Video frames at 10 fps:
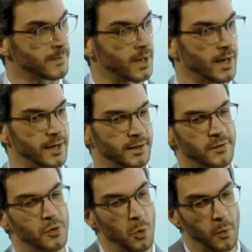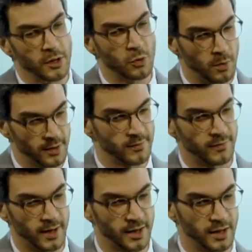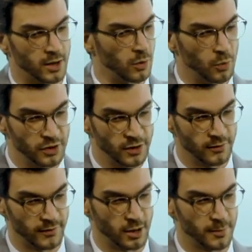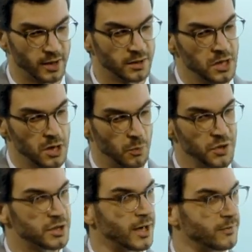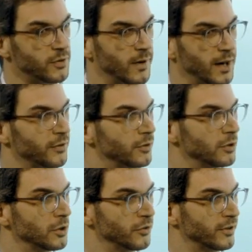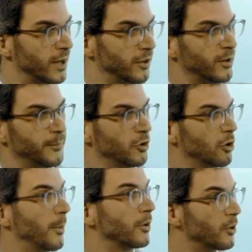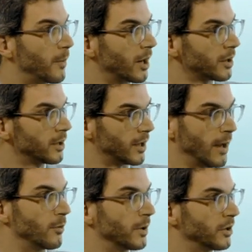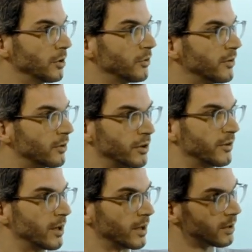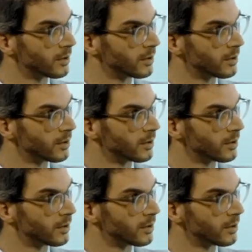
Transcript: And when you quantify now all these phenomena, which kind of devices do you use? Is it like something common on the market, like everybody uses, or is it like...